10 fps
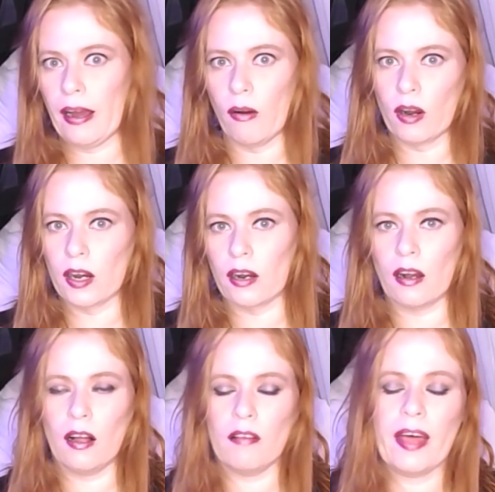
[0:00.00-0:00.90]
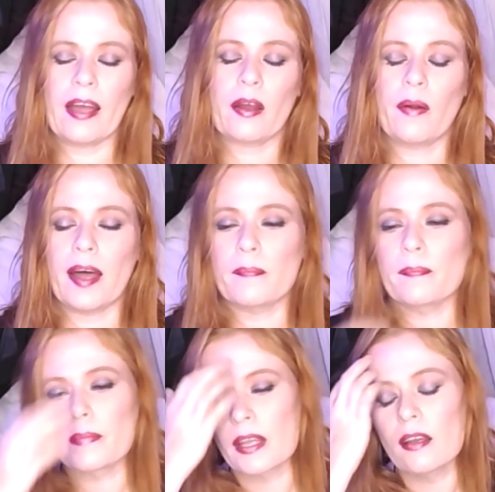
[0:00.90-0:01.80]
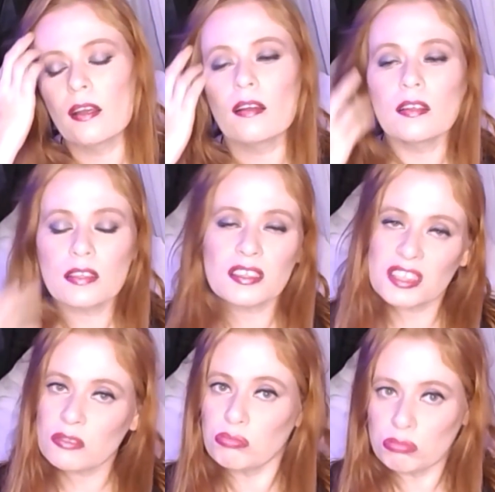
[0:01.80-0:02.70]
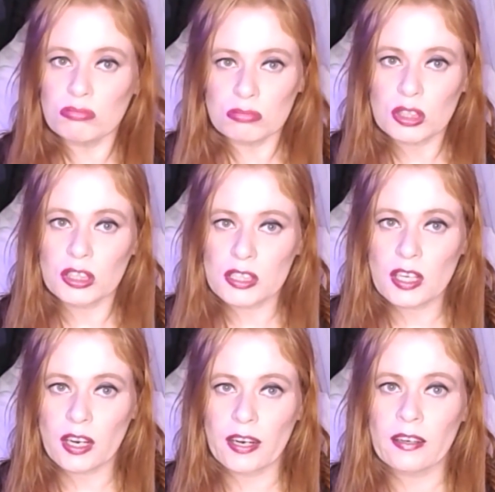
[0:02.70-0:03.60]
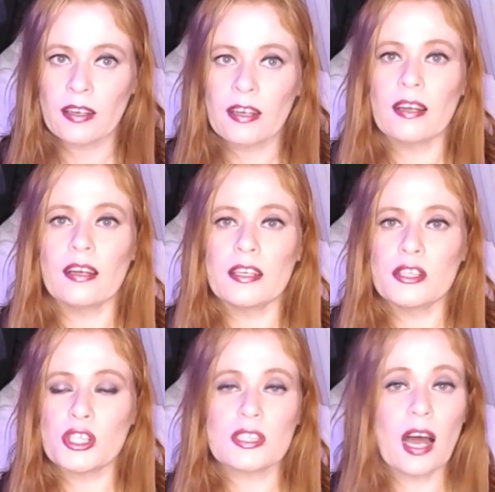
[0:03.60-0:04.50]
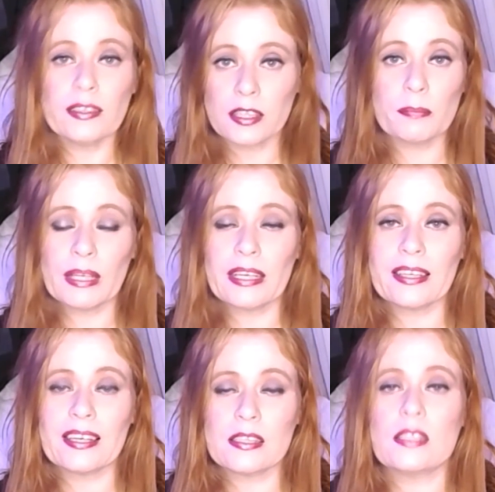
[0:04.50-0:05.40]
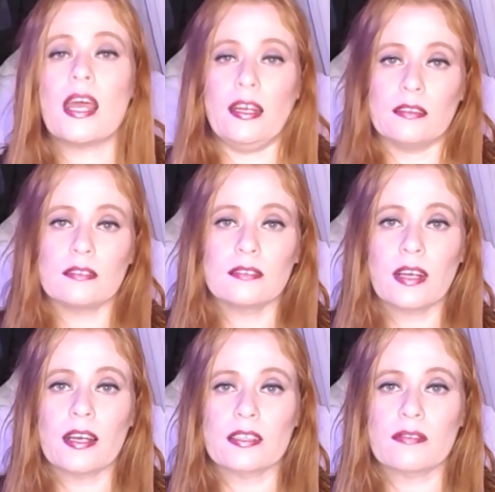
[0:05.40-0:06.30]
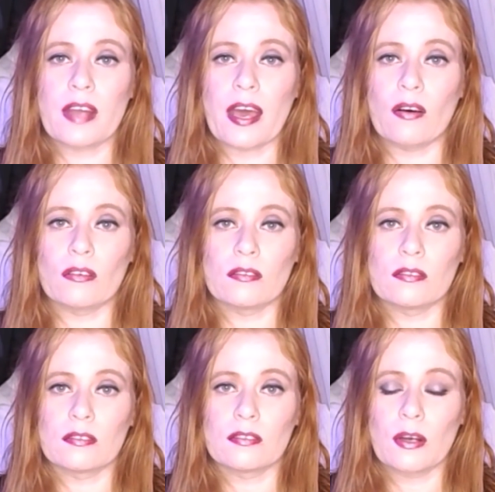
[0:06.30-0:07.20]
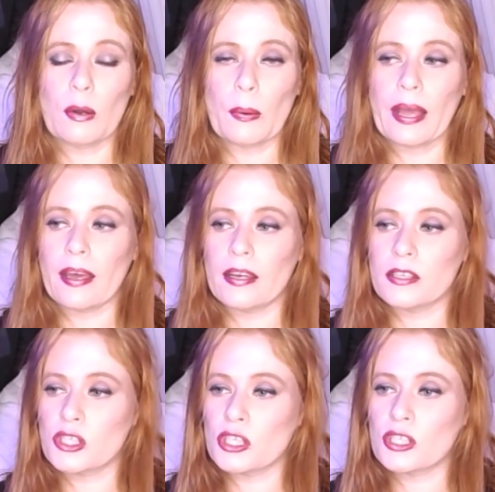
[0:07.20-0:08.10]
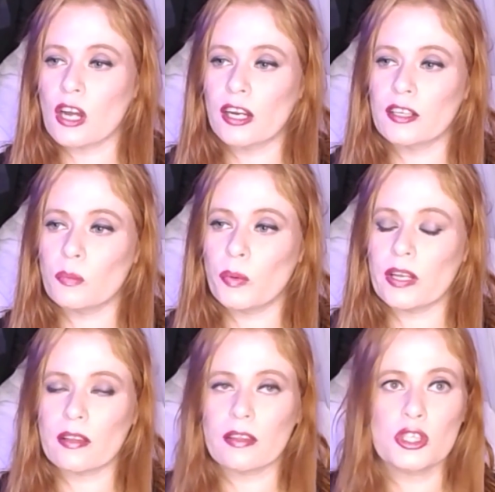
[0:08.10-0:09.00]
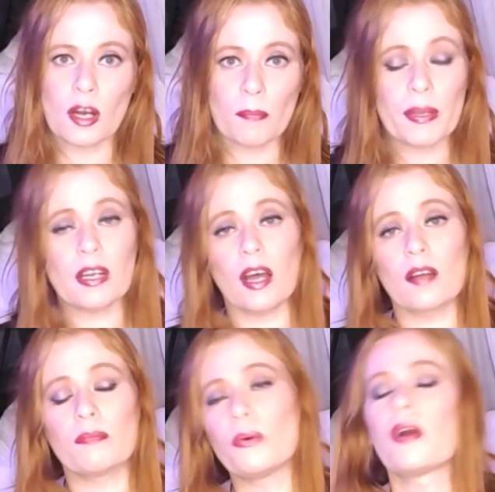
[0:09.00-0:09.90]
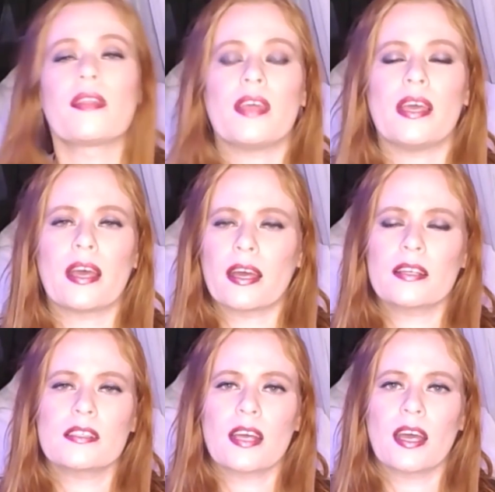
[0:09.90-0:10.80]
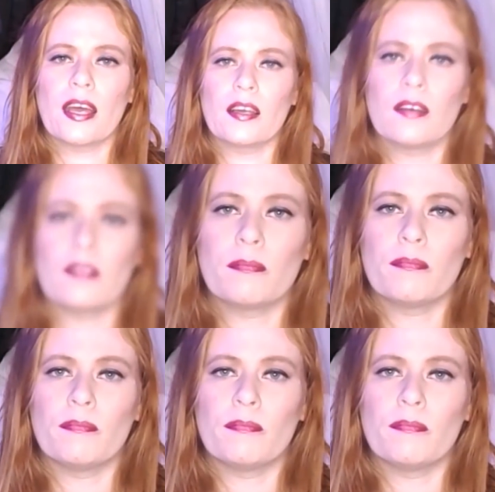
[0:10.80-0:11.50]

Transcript: power, all of that crap. Just a good start. She's gone completely insane as of now. Okay, she started with jumping on board the hashtag